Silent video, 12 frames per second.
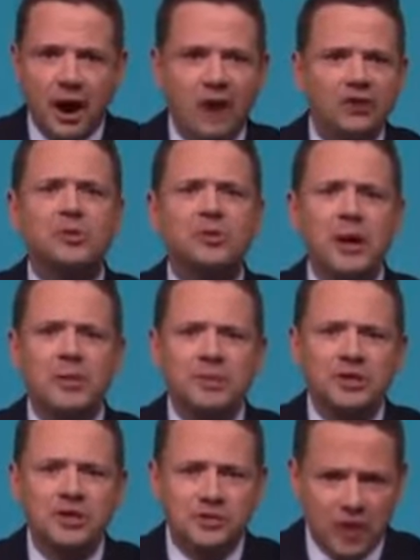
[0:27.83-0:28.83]
Honorable
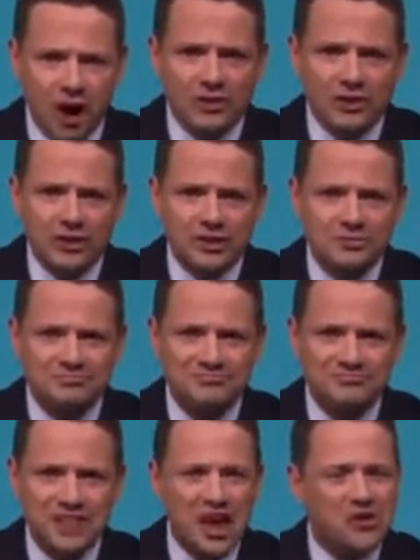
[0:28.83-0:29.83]
members of Congress,
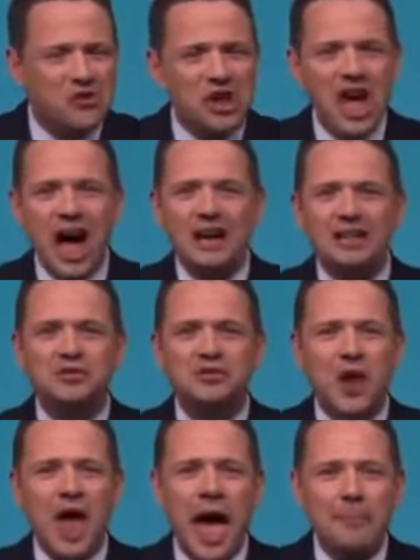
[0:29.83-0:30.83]
regardless
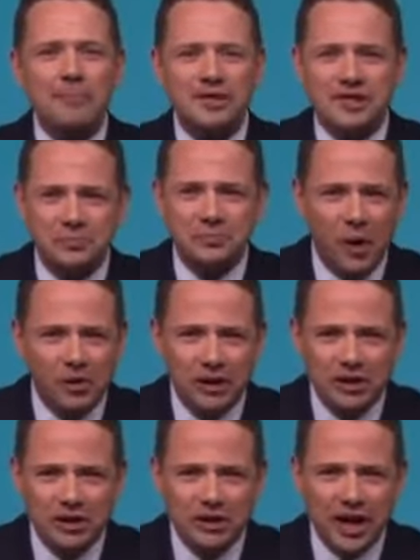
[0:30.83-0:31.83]
of what happens in
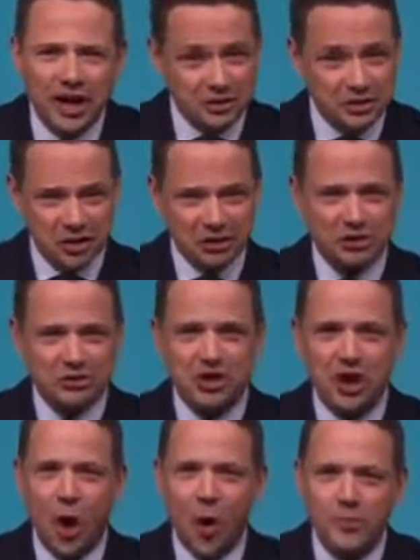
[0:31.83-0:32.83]
Poland today, do not
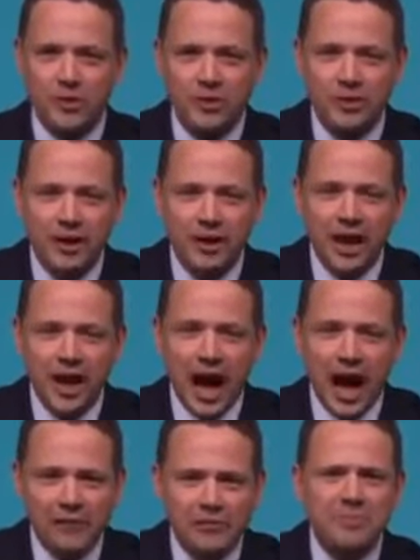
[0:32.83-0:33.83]
lose hope.
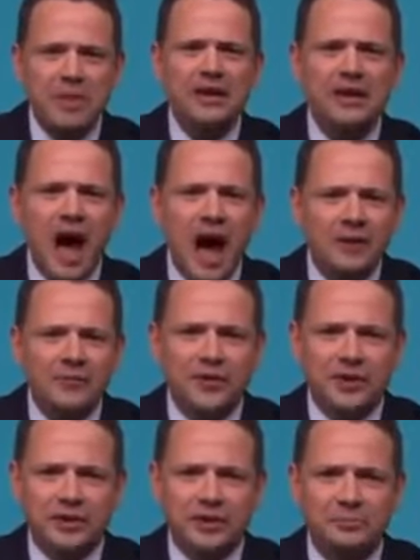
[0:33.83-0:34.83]
I remain
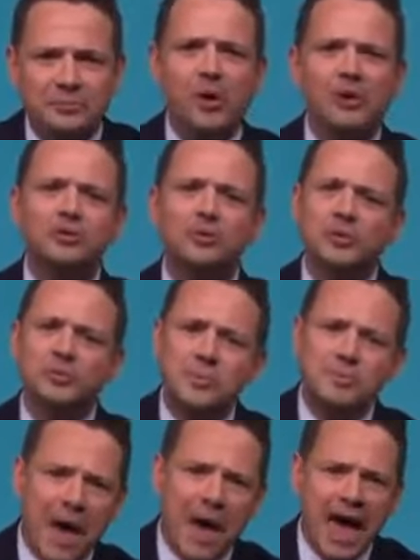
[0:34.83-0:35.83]
confident that Poland will
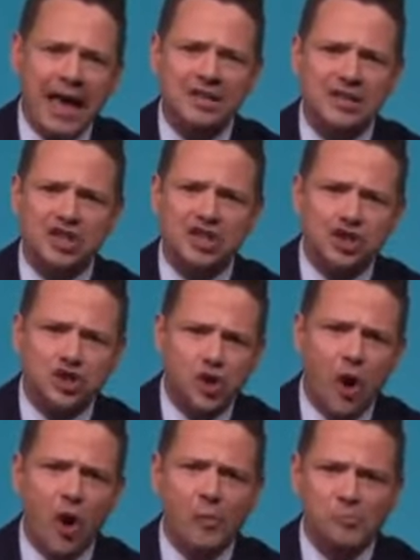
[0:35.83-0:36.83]
be back as a
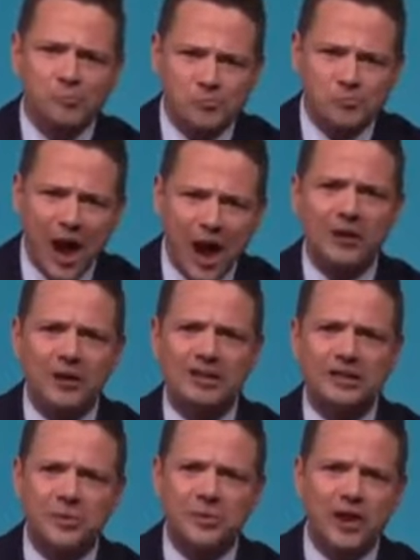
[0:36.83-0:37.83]
strong, proud,
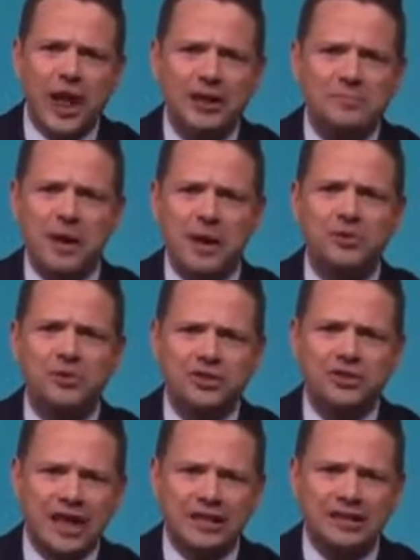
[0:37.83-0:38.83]
and democratic member of
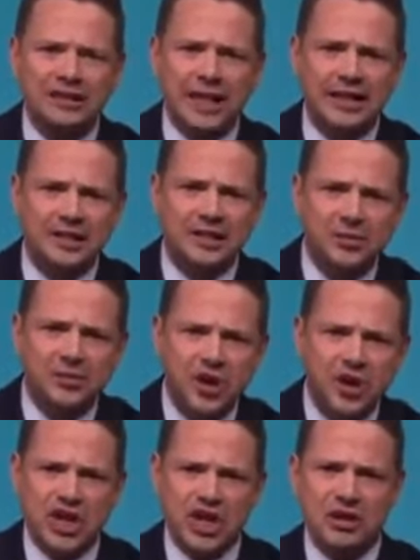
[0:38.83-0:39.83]
the transatlantic
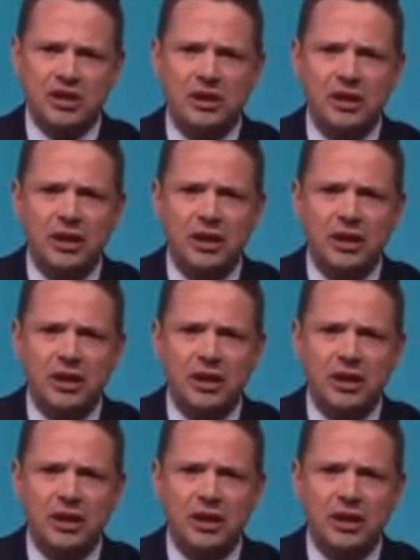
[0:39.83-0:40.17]
community.